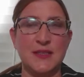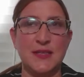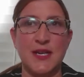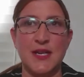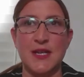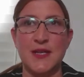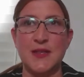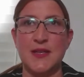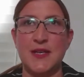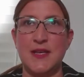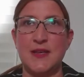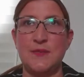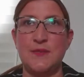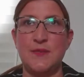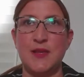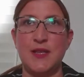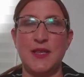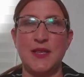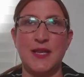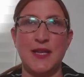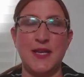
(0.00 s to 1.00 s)
A lot of
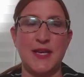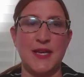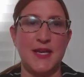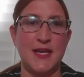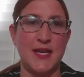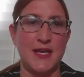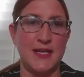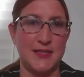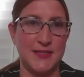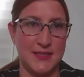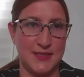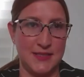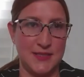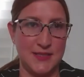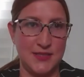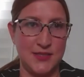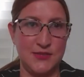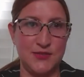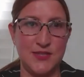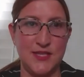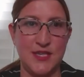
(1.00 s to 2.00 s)
them,
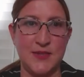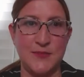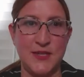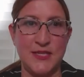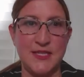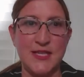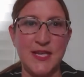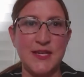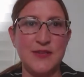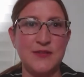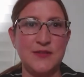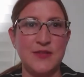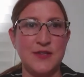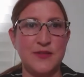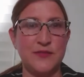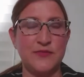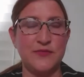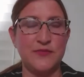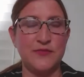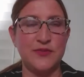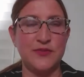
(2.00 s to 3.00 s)
as you said in my title,
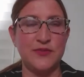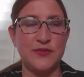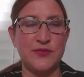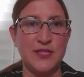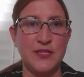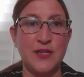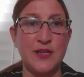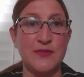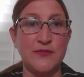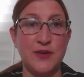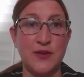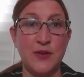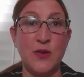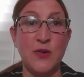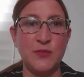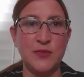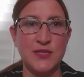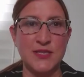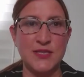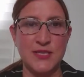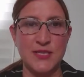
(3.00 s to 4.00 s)
I oversee a lot of our
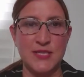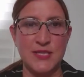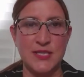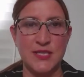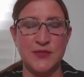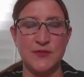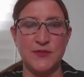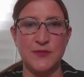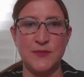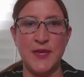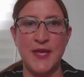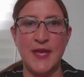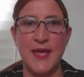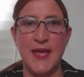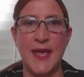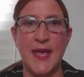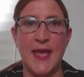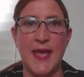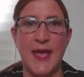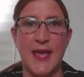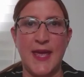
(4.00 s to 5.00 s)
homeless continuum,
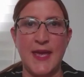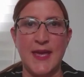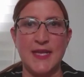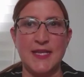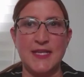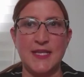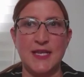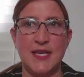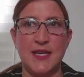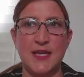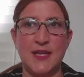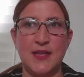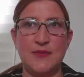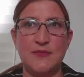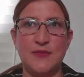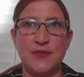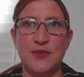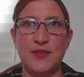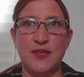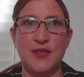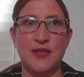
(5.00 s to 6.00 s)
and
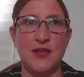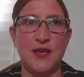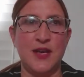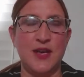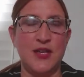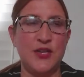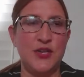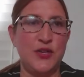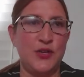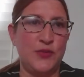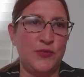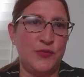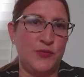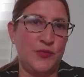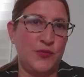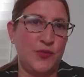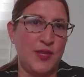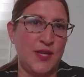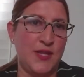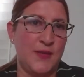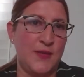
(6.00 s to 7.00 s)
the
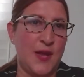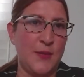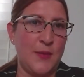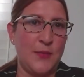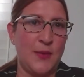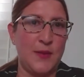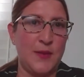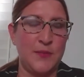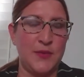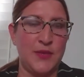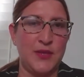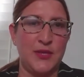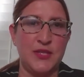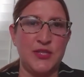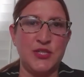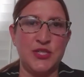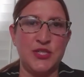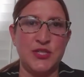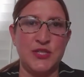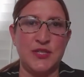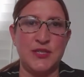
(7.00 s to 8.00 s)
unknown in that
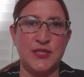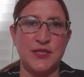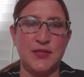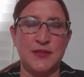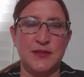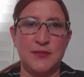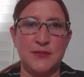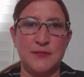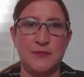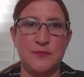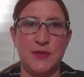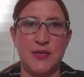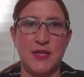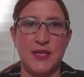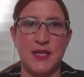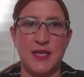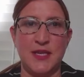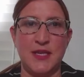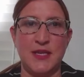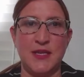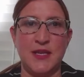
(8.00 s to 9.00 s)
population
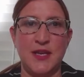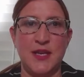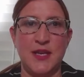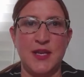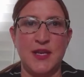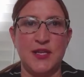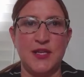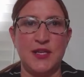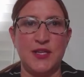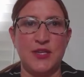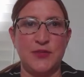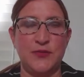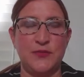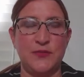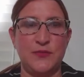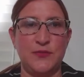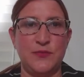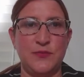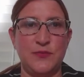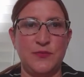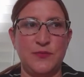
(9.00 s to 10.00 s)
being, you
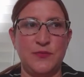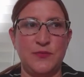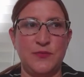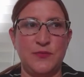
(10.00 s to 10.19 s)
know,